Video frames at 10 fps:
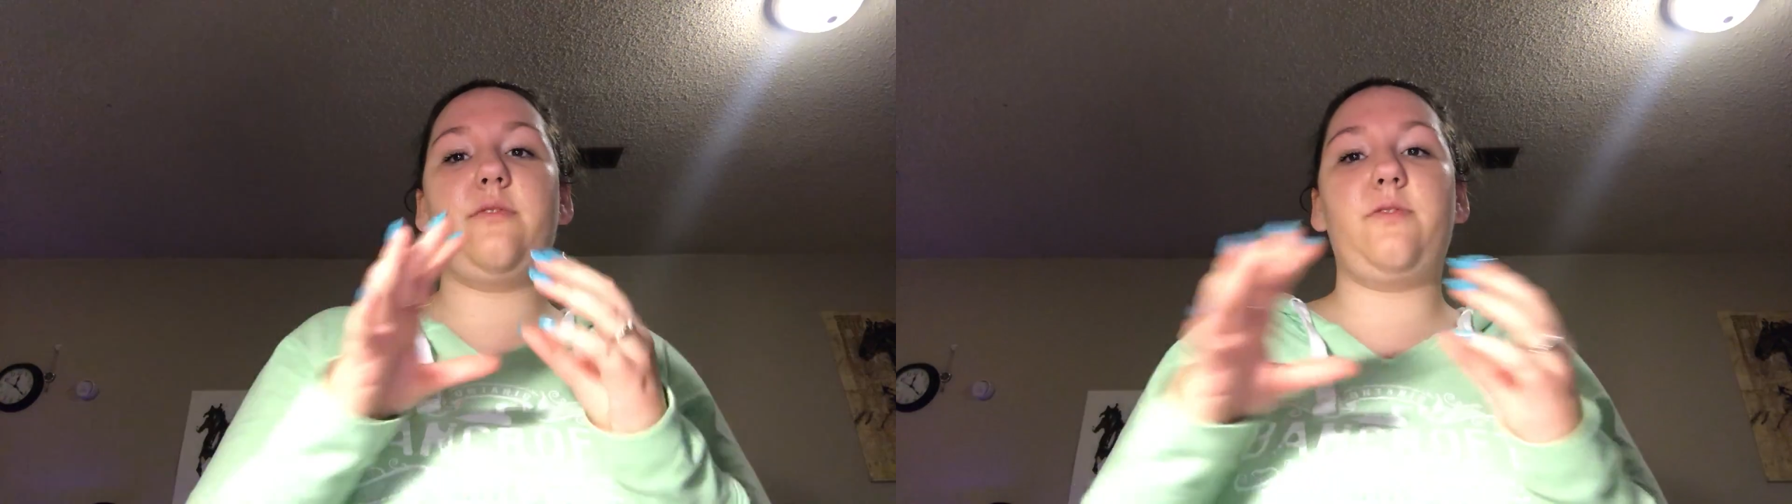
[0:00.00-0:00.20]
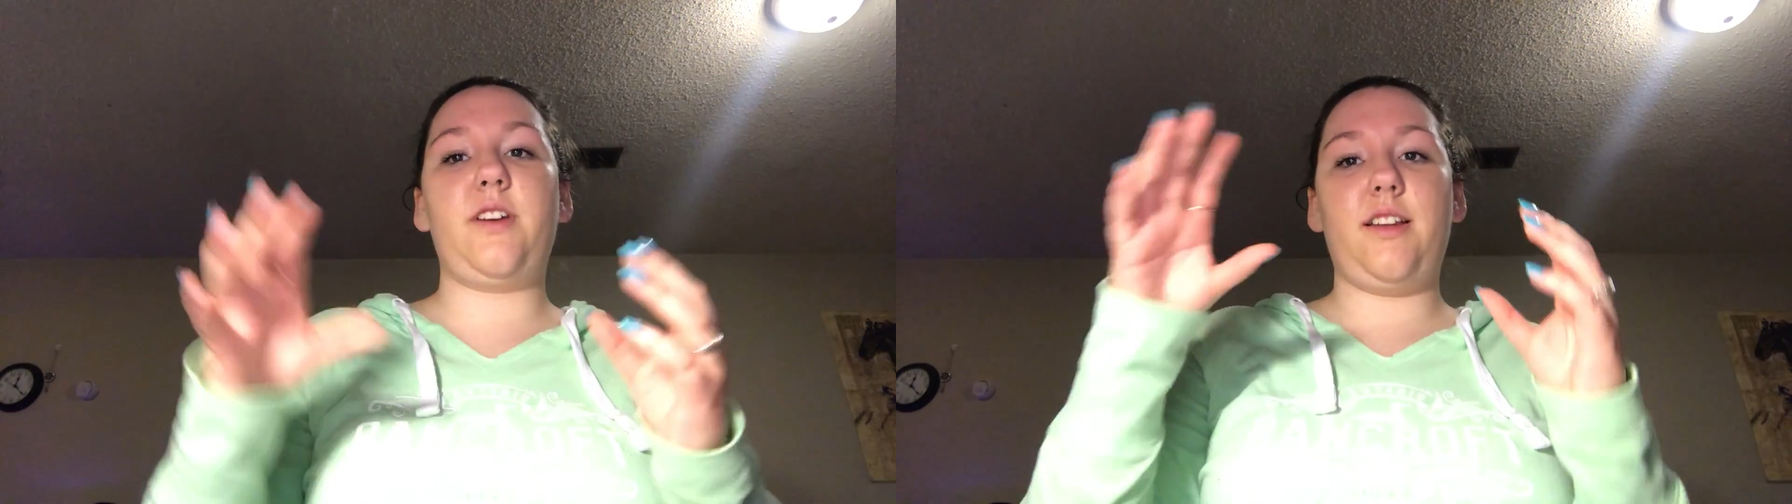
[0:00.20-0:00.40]

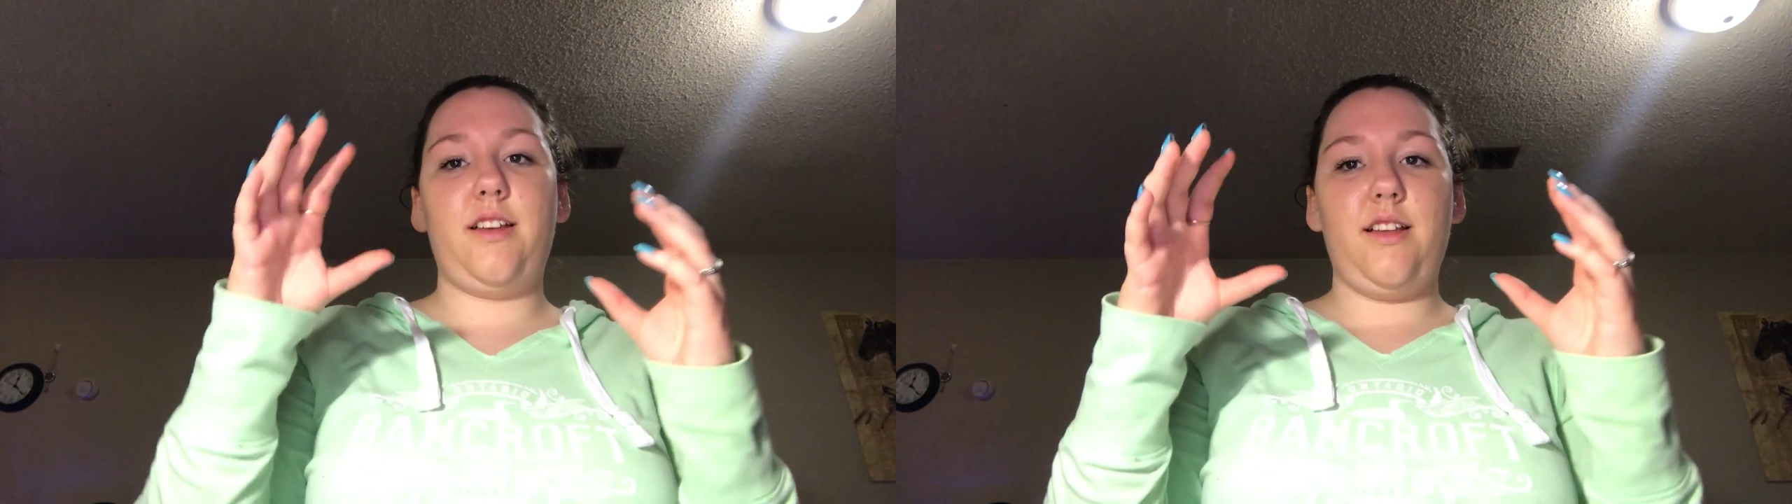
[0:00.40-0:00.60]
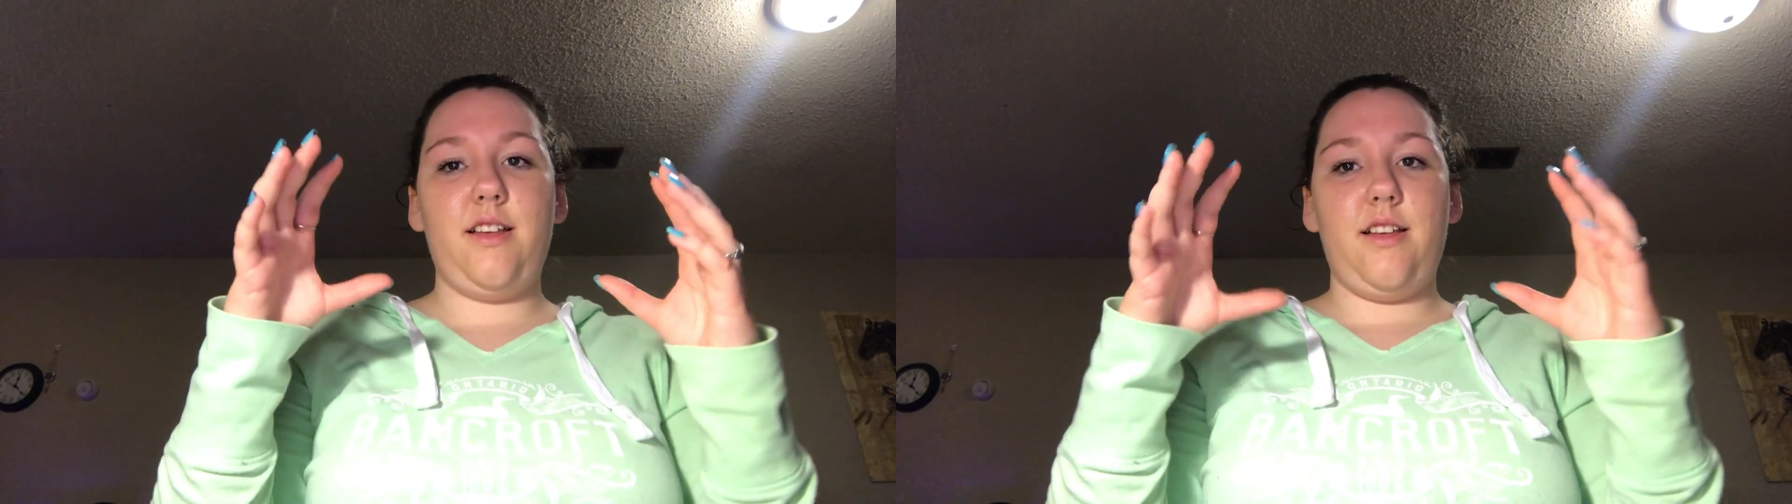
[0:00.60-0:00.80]
different,
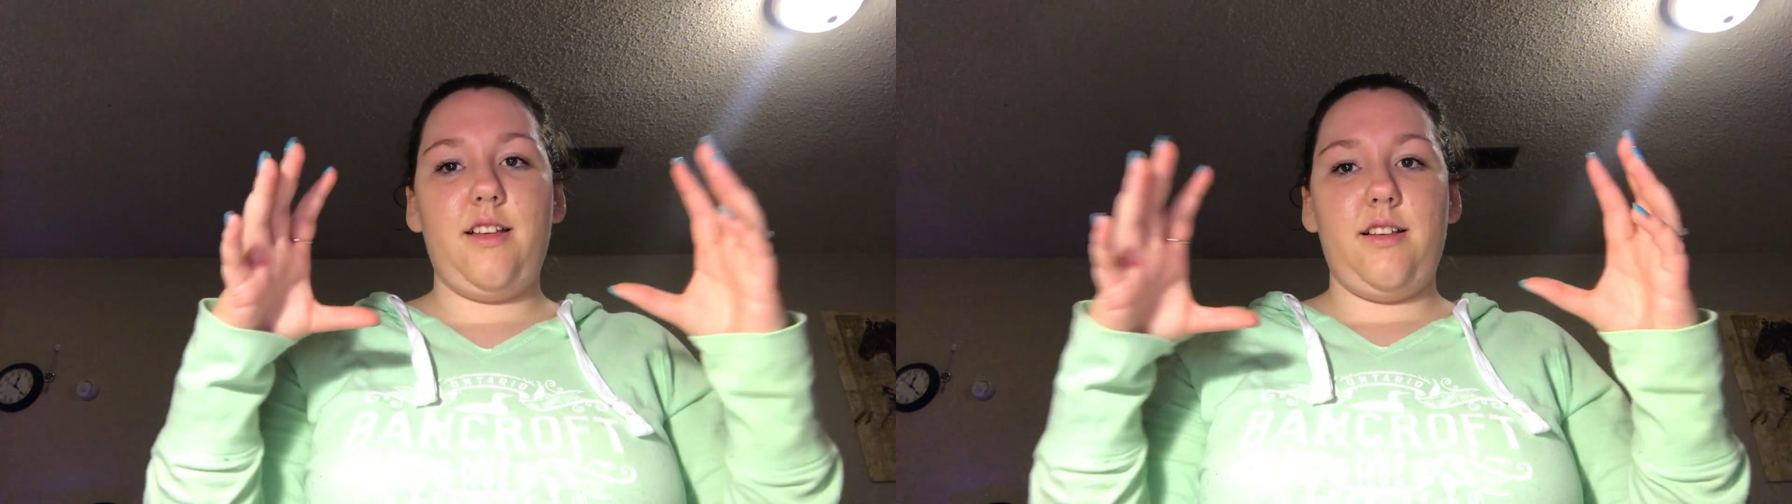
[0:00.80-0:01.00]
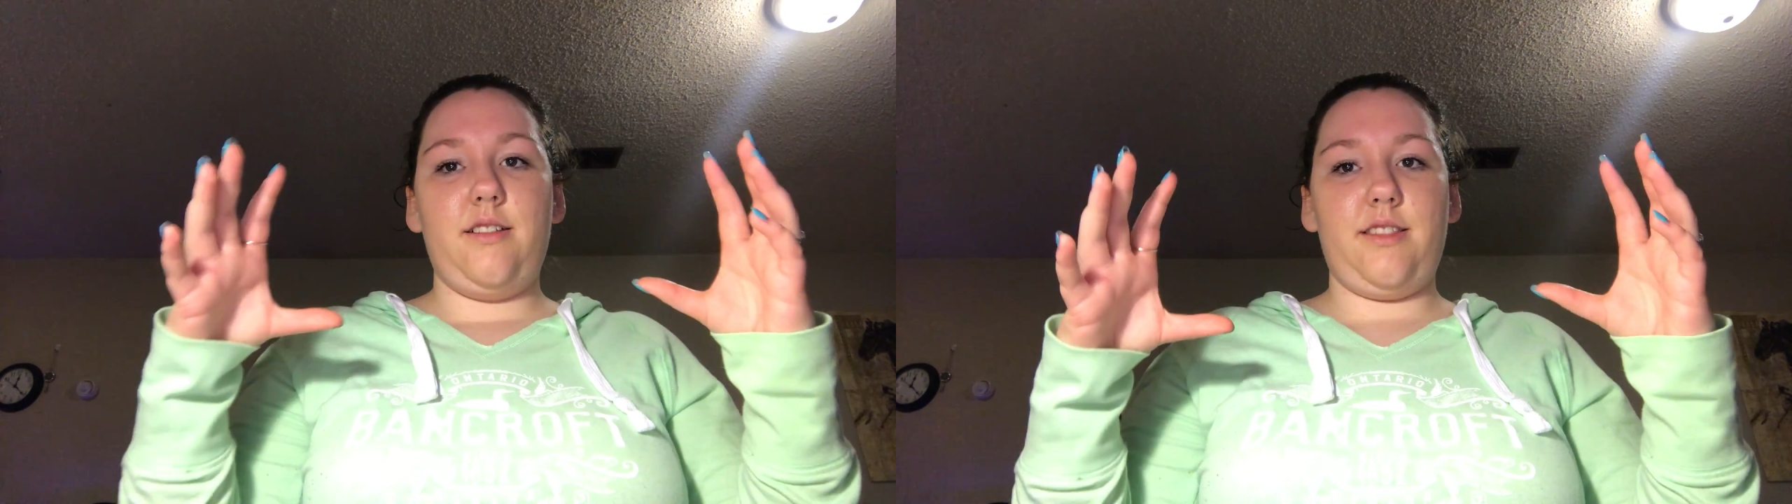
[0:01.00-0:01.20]

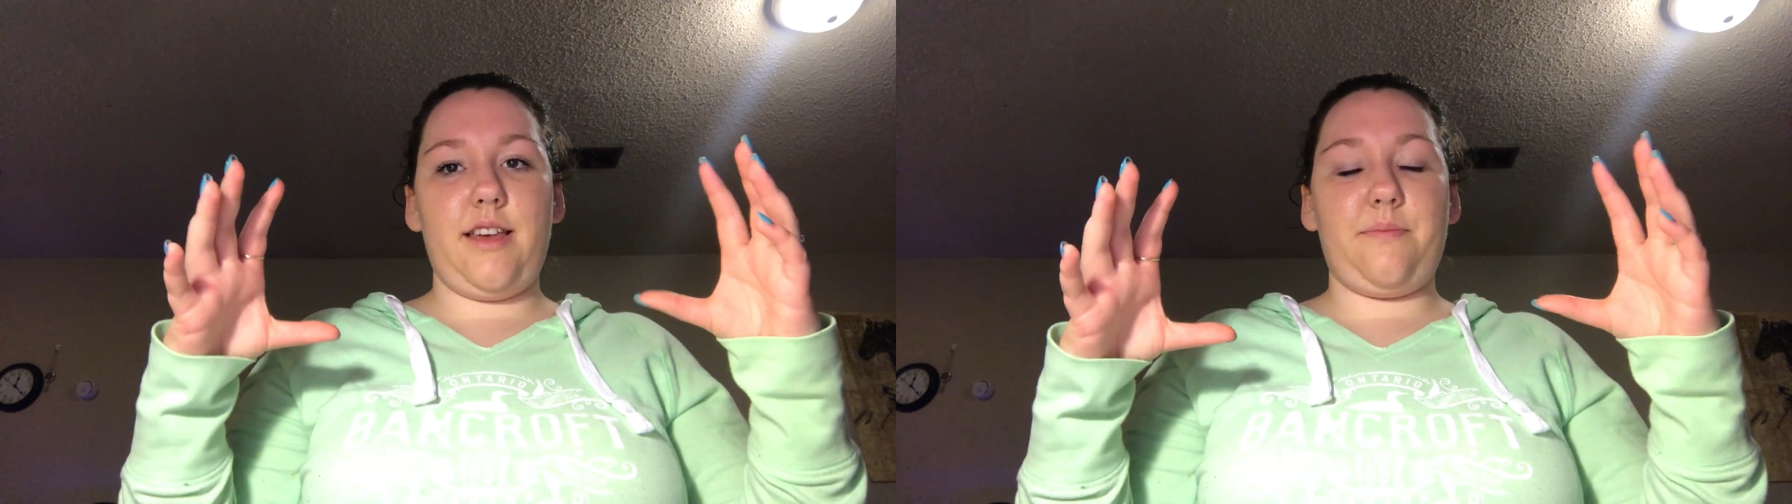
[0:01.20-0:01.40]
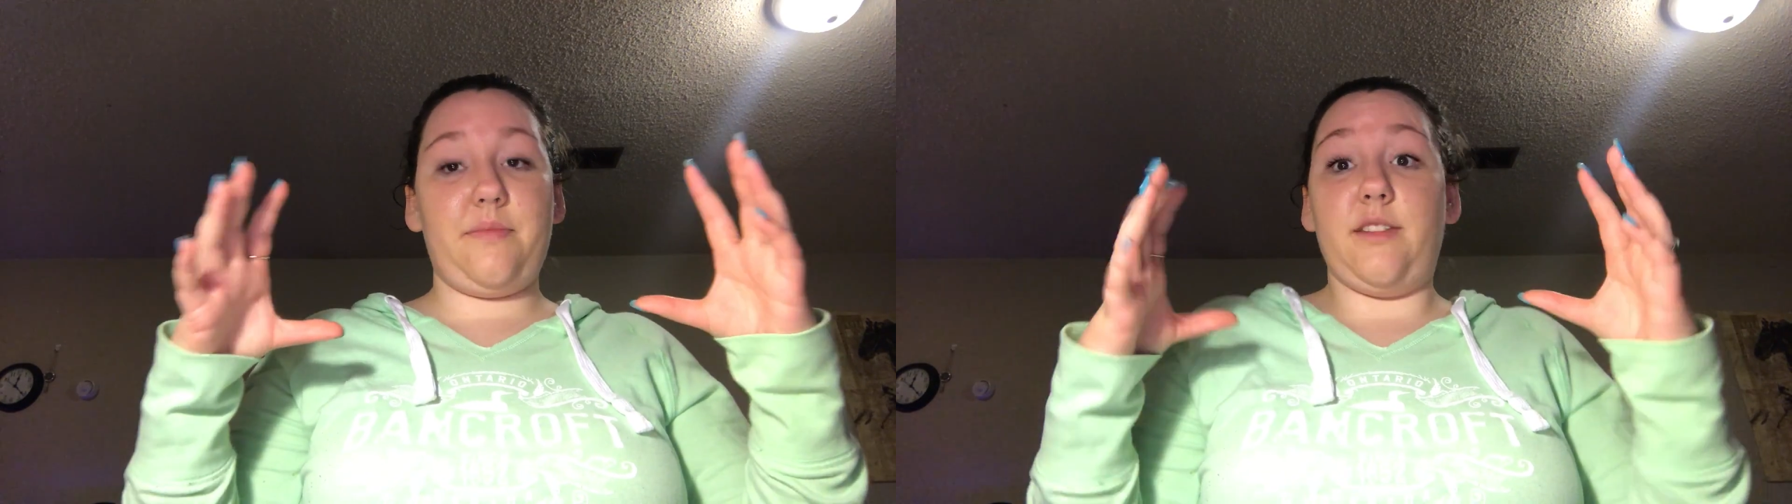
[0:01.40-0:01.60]

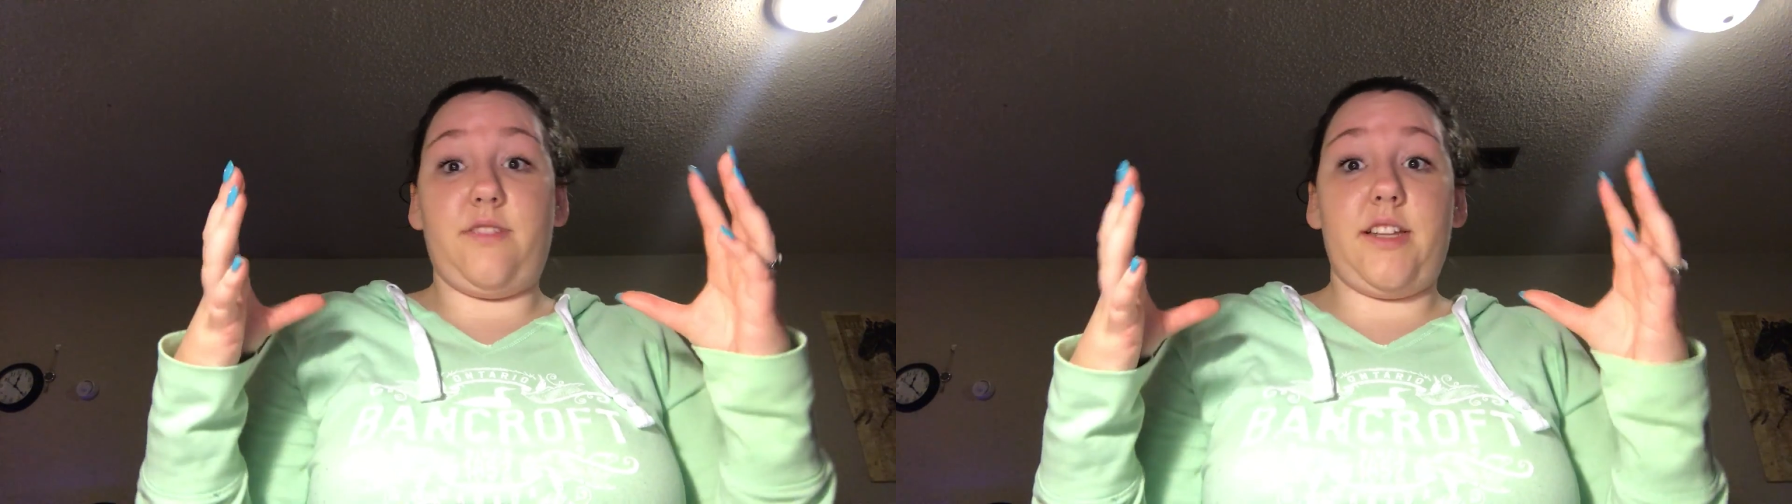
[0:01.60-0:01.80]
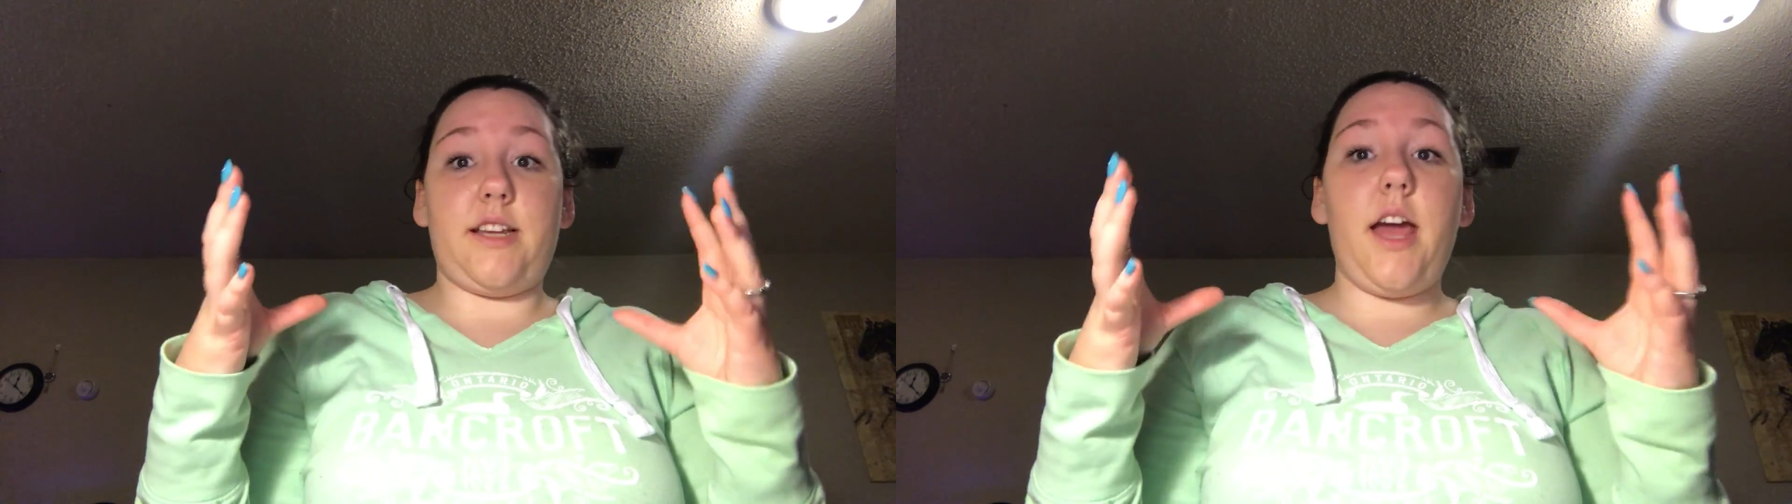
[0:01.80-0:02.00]
like, Venn